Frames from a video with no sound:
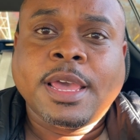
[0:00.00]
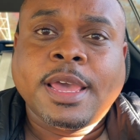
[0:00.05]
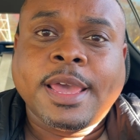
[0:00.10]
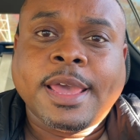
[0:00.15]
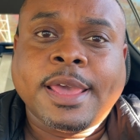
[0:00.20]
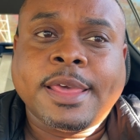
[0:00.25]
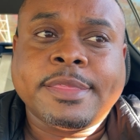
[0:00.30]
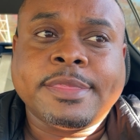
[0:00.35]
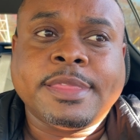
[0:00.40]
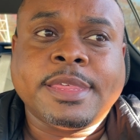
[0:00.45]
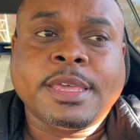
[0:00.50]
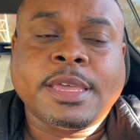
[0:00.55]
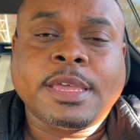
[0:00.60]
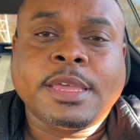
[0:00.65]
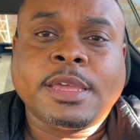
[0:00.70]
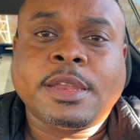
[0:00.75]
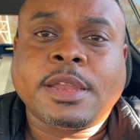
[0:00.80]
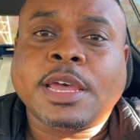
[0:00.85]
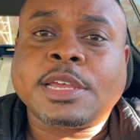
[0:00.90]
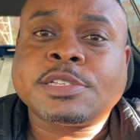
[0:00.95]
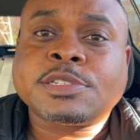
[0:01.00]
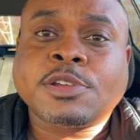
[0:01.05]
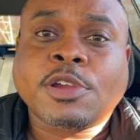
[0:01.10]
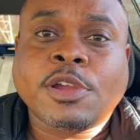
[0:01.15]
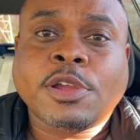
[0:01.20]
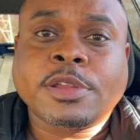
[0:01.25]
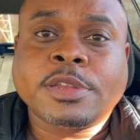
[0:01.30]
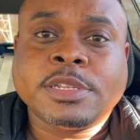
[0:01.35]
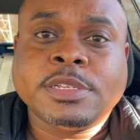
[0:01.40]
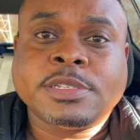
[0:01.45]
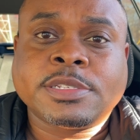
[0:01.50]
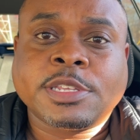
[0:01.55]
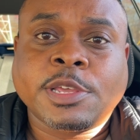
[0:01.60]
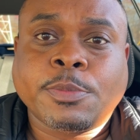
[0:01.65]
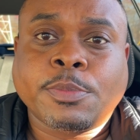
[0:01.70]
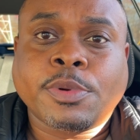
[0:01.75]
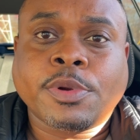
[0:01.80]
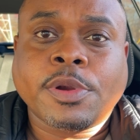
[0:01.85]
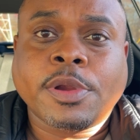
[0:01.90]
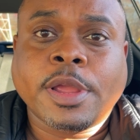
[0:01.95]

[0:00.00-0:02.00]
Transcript: And then I start December,